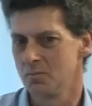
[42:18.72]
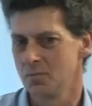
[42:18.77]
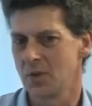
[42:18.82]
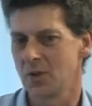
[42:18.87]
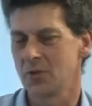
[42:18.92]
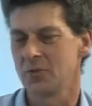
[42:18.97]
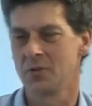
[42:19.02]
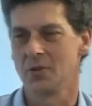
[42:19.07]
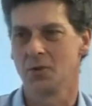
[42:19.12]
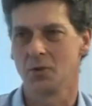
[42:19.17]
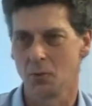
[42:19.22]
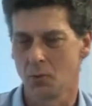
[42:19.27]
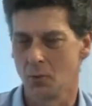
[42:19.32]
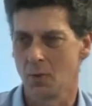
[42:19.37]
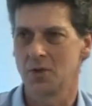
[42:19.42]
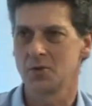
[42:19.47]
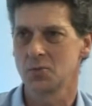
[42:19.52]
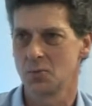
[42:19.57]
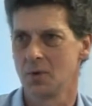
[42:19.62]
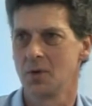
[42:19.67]
doesn't
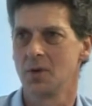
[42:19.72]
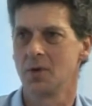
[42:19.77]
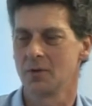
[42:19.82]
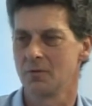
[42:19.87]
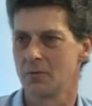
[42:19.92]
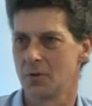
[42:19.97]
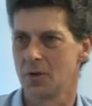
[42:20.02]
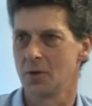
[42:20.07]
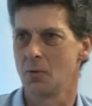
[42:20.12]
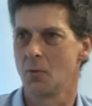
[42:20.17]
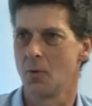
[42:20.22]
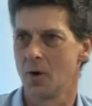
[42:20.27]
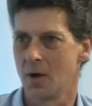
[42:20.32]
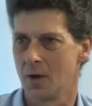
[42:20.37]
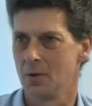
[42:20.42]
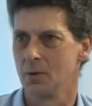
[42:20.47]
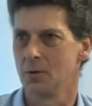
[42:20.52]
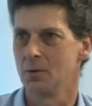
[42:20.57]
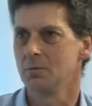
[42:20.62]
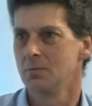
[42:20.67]
always work very
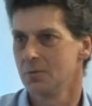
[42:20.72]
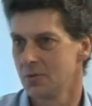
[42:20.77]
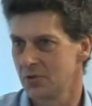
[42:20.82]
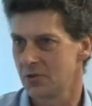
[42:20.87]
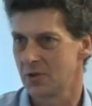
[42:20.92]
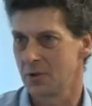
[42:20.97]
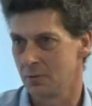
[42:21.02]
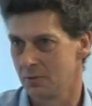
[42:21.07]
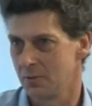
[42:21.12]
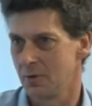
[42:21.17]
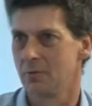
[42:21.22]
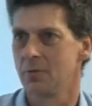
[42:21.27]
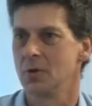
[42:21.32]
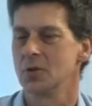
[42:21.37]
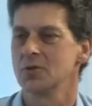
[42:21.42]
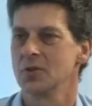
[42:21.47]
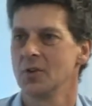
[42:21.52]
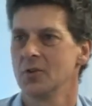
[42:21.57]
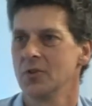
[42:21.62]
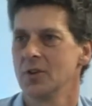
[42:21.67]
well still for
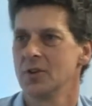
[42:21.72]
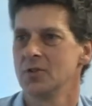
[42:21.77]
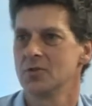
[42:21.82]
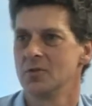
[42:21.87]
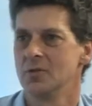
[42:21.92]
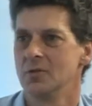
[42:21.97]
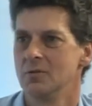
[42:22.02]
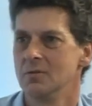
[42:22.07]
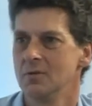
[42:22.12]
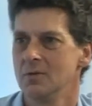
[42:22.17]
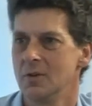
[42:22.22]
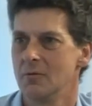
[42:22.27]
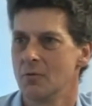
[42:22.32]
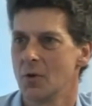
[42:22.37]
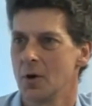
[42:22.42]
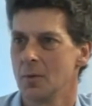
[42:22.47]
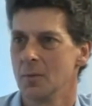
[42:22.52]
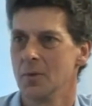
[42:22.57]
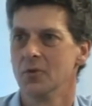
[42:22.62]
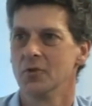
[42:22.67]
virtualization
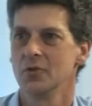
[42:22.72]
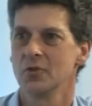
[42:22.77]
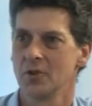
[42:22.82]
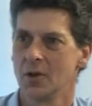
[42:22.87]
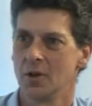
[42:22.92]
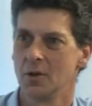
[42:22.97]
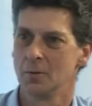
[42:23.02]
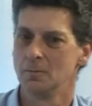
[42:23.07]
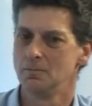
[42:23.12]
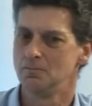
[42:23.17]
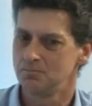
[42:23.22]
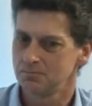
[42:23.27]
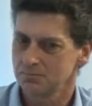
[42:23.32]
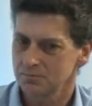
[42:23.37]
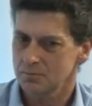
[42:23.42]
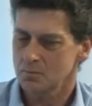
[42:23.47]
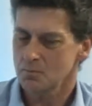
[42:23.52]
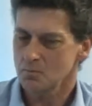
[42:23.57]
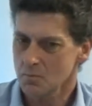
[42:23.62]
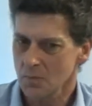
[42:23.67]
environments. So,
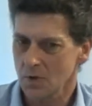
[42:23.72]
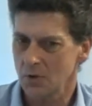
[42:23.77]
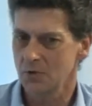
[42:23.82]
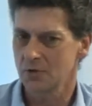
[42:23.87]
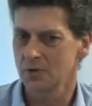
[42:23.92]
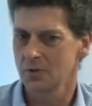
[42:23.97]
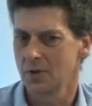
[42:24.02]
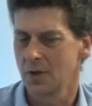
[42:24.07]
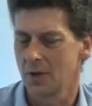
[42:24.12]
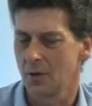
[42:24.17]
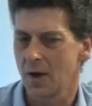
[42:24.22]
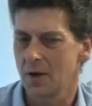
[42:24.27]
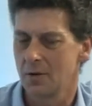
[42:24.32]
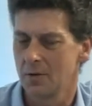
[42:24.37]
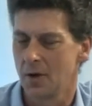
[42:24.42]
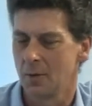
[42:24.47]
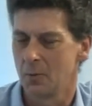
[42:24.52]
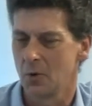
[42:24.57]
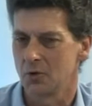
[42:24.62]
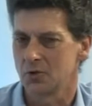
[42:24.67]

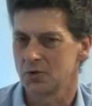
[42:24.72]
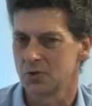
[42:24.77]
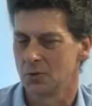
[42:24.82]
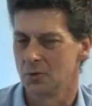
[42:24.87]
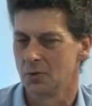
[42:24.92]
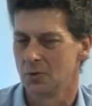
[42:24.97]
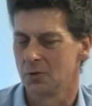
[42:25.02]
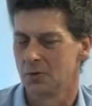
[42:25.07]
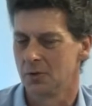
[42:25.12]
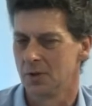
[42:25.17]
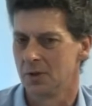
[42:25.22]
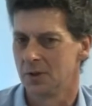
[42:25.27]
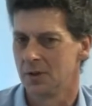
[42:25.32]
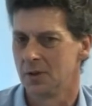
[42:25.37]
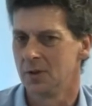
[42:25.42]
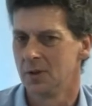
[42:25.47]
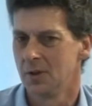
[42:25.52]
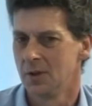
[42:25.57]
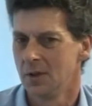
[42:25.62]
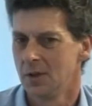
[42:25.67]
I'm not
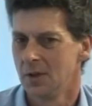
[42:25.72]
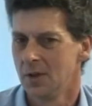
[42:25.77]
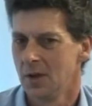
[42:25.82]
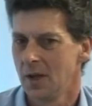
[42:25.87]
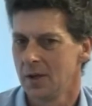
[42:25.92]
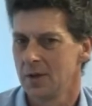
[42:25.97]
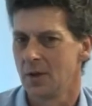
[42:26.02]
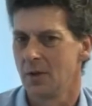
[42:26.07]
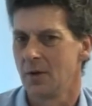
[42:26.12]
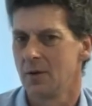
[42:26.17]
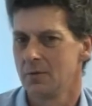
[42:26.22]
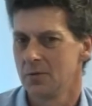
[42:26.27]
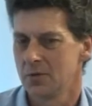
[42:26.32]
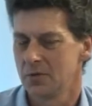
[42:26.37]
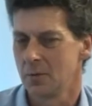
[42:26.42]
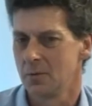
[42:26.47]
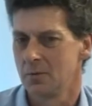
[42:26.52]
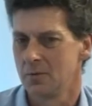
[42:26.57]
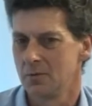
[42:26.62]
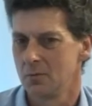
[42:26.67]
sure.
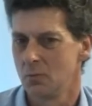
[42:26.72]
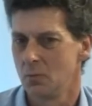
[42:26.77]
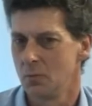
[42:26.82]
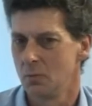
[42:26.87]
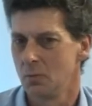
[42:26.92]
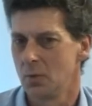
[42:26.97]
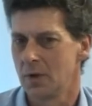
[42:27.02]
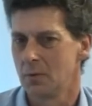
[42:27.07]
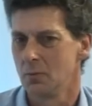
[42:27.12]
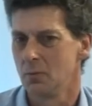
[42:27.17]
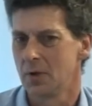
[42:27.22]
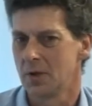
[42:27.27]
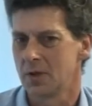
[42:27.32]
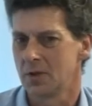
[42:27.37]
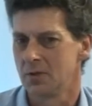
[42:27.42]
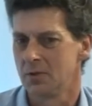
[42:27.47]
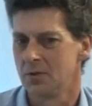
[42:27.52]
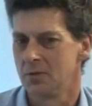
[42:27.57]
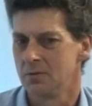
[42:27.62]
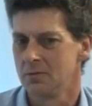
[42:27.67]
So we
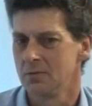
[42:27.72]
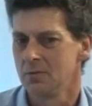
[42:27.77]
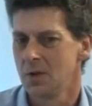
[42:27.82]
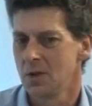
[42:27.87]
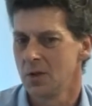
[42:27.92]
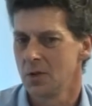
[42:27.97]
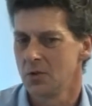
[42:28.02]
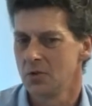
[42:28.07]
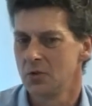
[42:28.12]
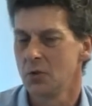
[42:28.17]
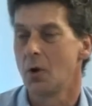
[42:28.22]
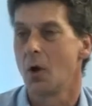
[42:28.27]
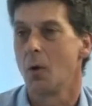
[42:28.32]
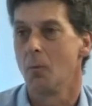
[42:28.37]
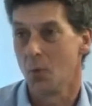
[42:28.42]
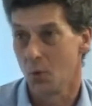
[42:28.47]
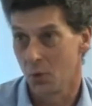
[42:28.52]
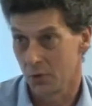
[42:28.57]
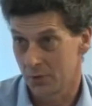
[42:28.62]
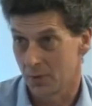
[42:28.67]
can do a
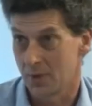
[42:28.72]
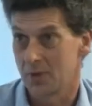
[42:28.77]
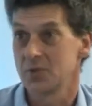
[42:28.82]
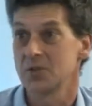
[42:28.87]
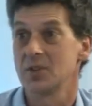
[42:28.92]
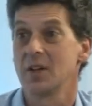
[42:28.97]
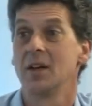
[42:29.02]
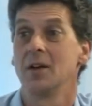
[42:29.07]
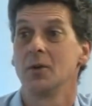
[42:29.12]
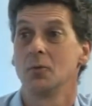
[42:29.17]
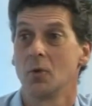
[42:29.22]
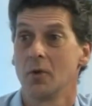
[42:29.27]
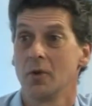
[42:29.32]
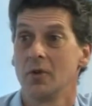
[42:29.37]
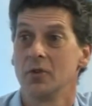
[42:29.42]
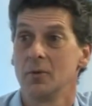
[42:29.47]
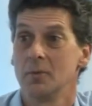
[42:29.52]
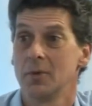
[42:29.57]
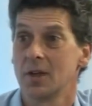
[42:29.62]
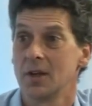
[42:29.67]
lot more to understand what
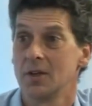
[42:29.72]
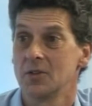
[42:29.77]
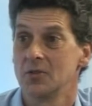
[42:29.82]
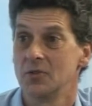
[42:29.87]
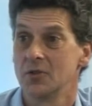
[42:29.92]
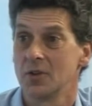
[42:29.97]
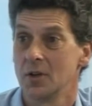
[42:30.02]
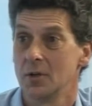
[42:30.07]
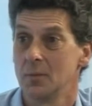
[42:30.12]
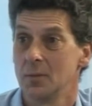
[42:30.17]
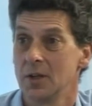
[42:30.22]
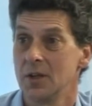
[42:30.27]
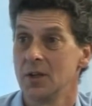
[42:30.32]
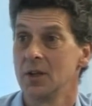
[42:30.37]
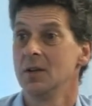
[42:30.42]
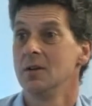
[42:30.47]
those implications are going to be.